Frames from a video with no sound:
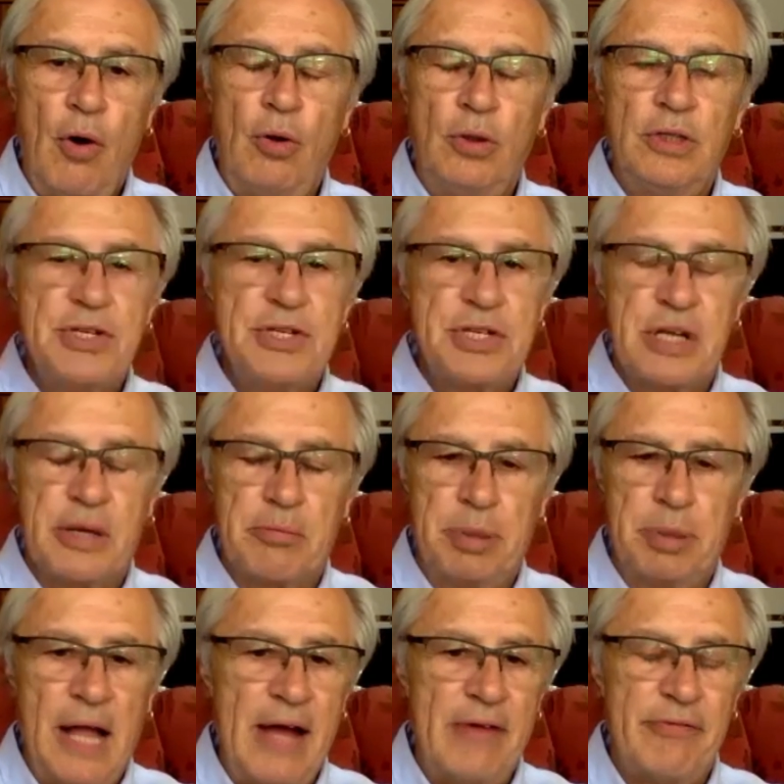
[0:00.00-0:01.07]
holistic
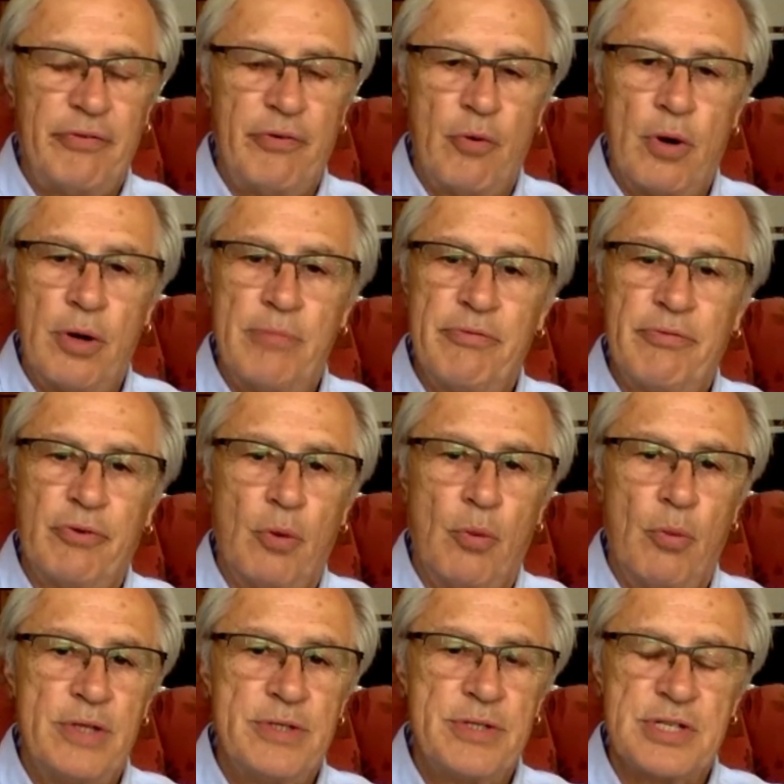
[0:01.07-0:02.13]
platform for
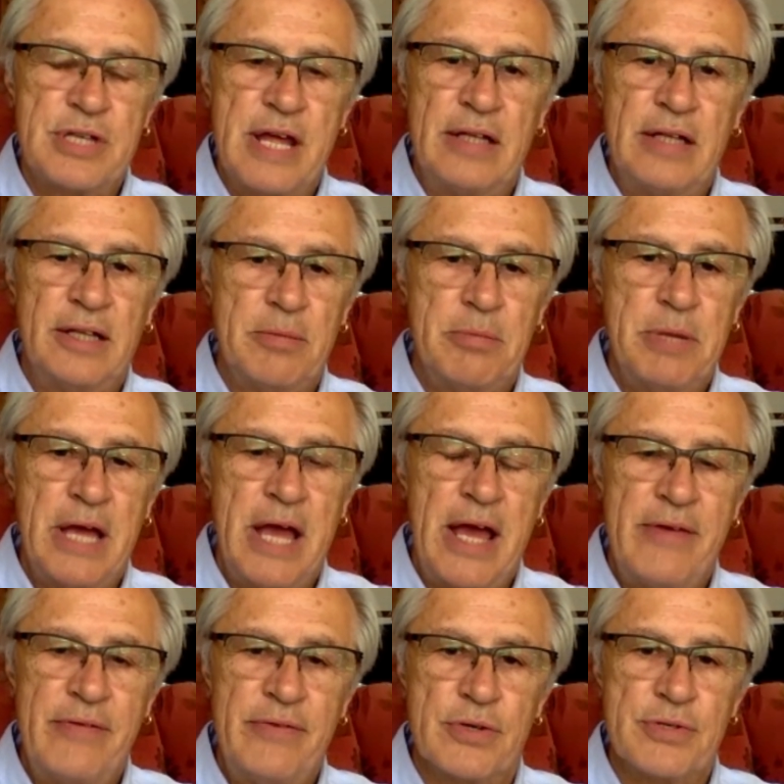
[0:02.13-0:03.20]
one's daily
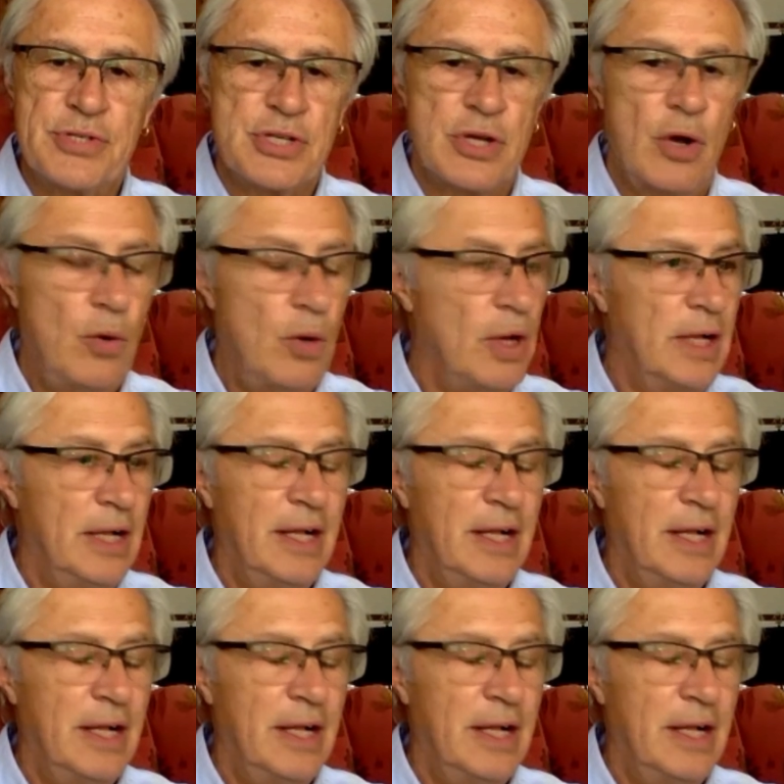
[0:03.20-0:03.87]
behavior. So